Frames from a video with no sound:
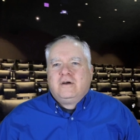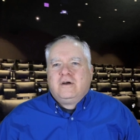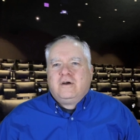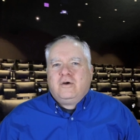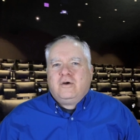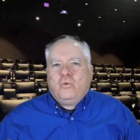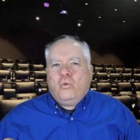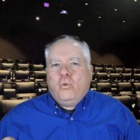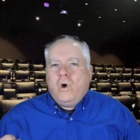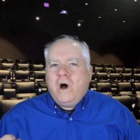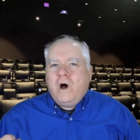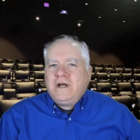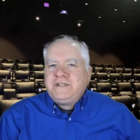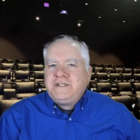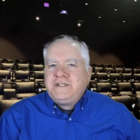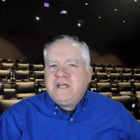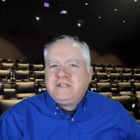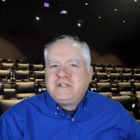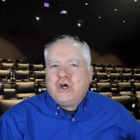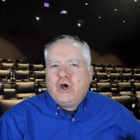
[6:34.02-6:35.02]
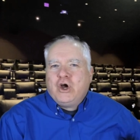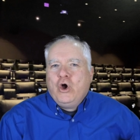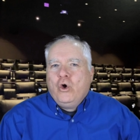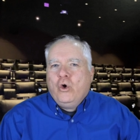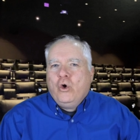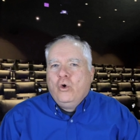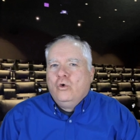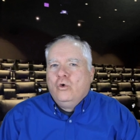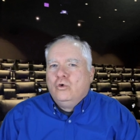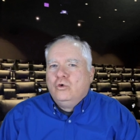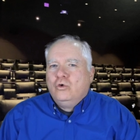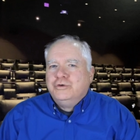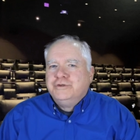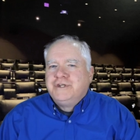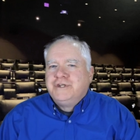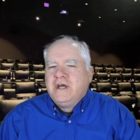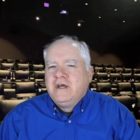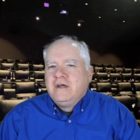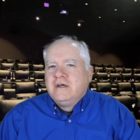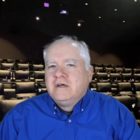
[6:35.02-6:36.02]
wanting to
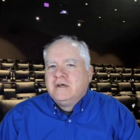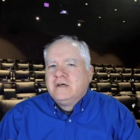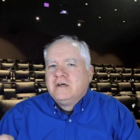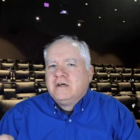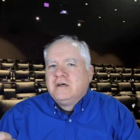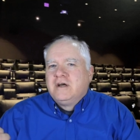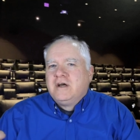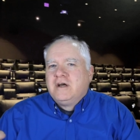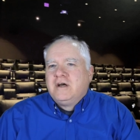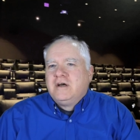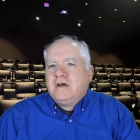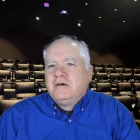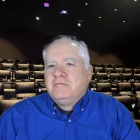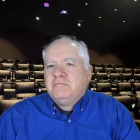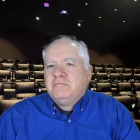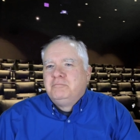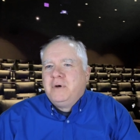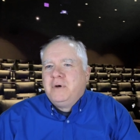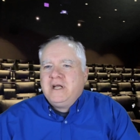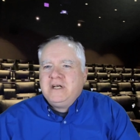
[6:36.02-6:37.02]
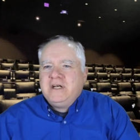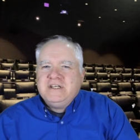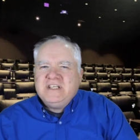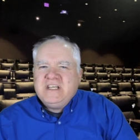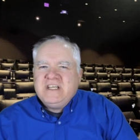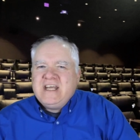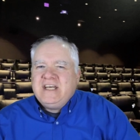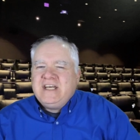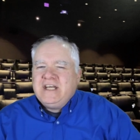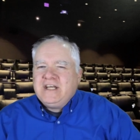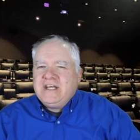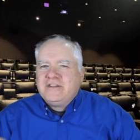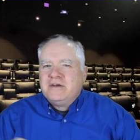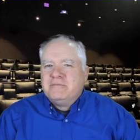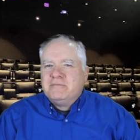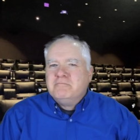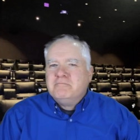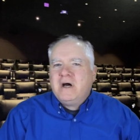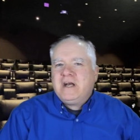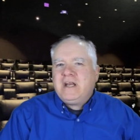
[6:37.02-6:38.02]
hold but needing
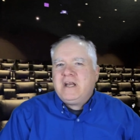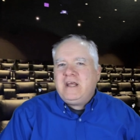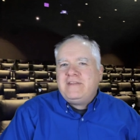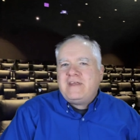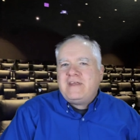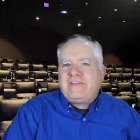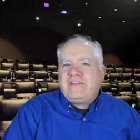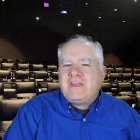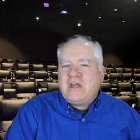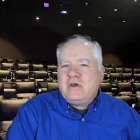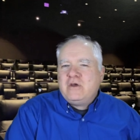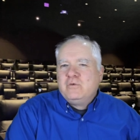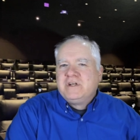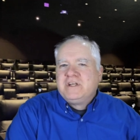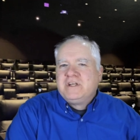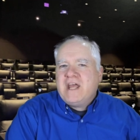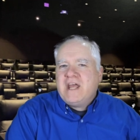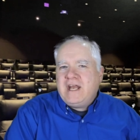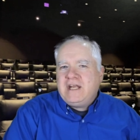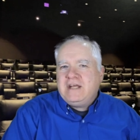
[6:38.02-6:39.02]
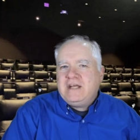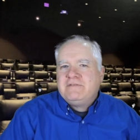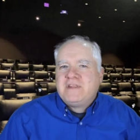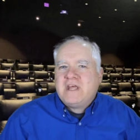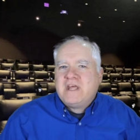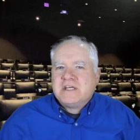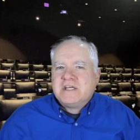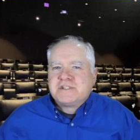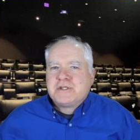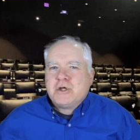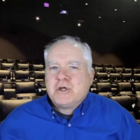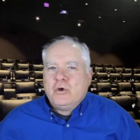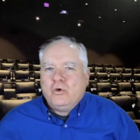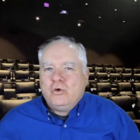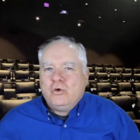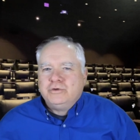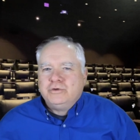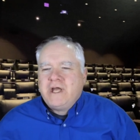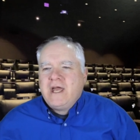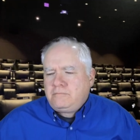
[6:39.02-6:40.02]
the money that they would get if they
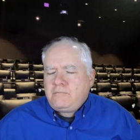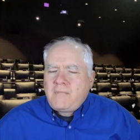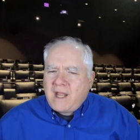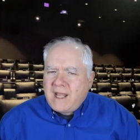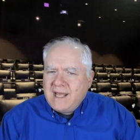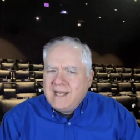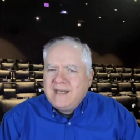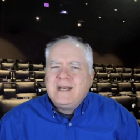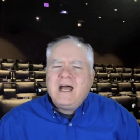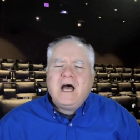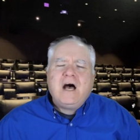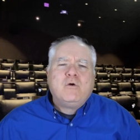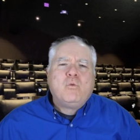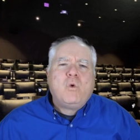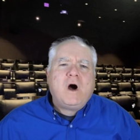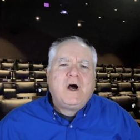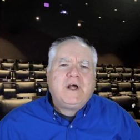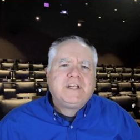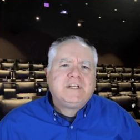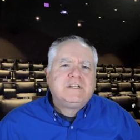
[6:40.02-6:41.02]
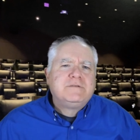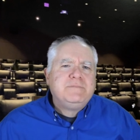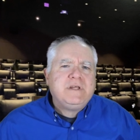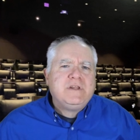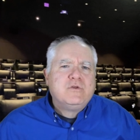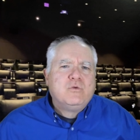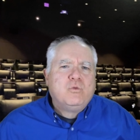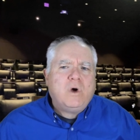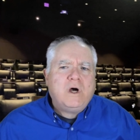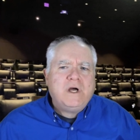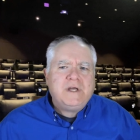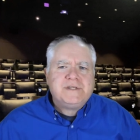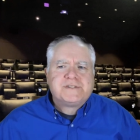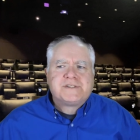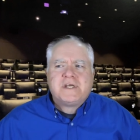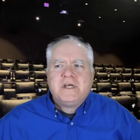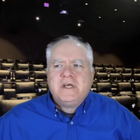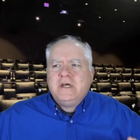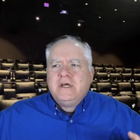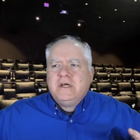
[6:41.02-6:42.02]
sold and not wanting to be the
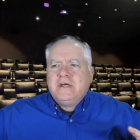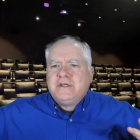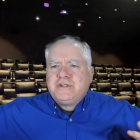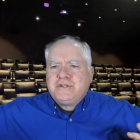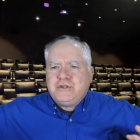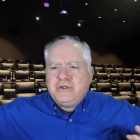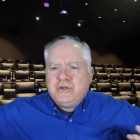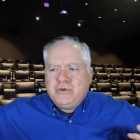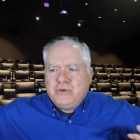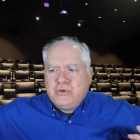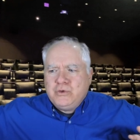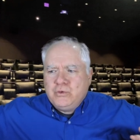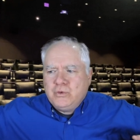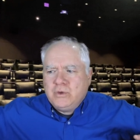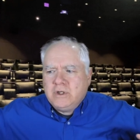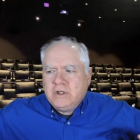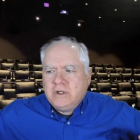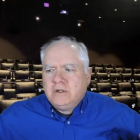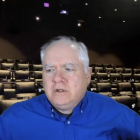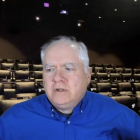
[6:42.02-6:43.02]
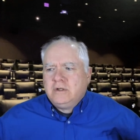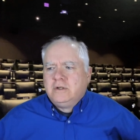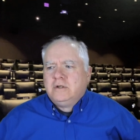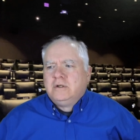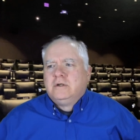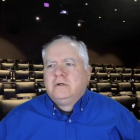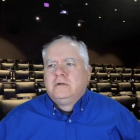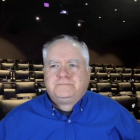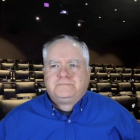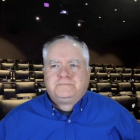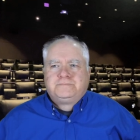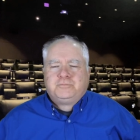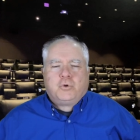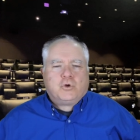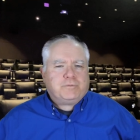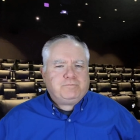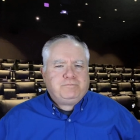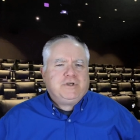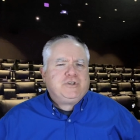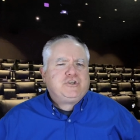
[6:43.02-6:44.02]
ones to
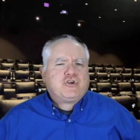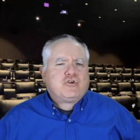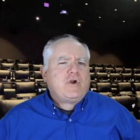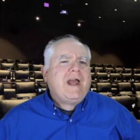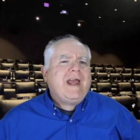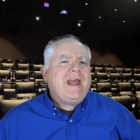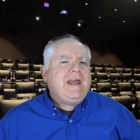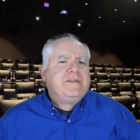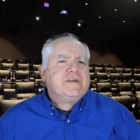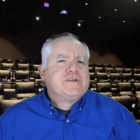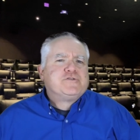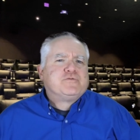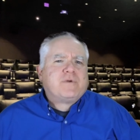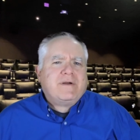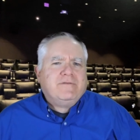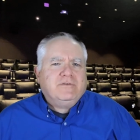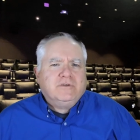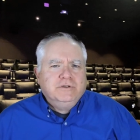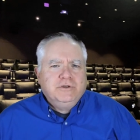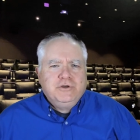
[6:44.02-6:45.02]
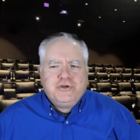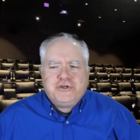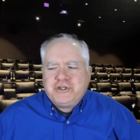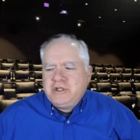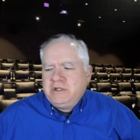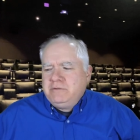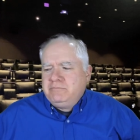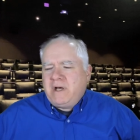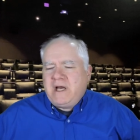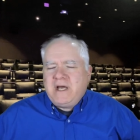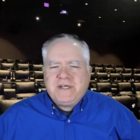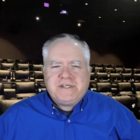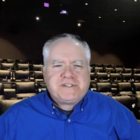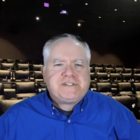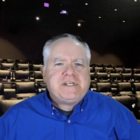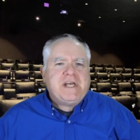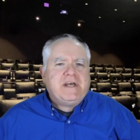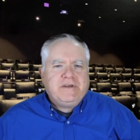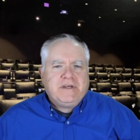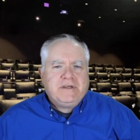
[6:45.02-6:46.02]
betray this revolution by
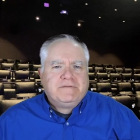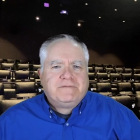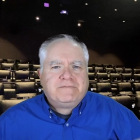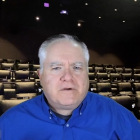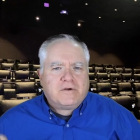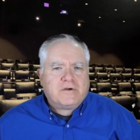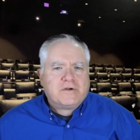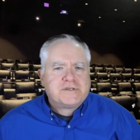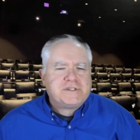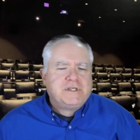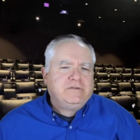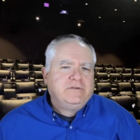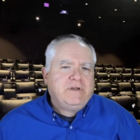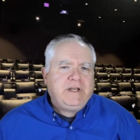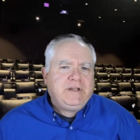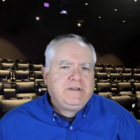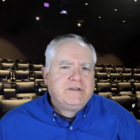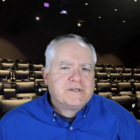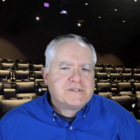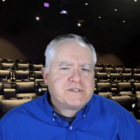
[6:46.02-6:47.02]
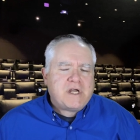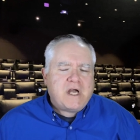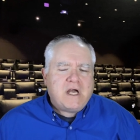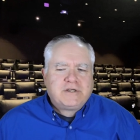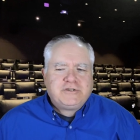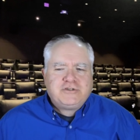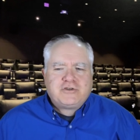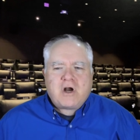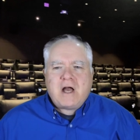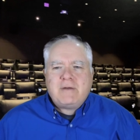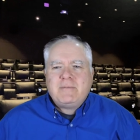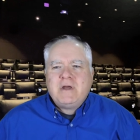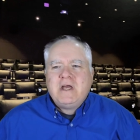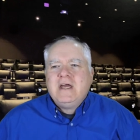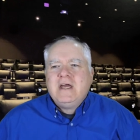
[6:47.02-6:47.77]
selling first and letting the stock drop.